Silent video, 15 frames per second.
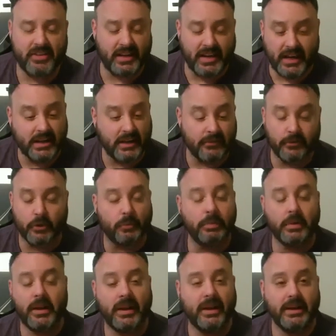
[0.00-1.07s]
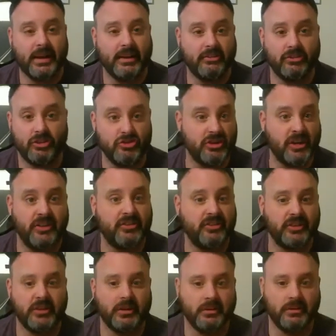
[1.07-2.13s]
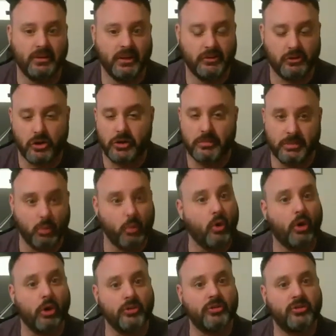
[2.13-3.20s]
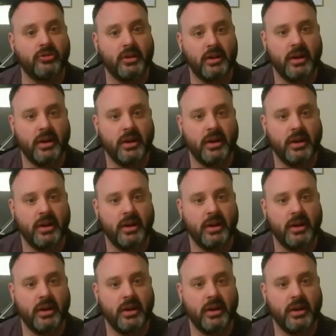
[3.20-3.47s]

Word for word: any of their play has suggested it's going to be worse.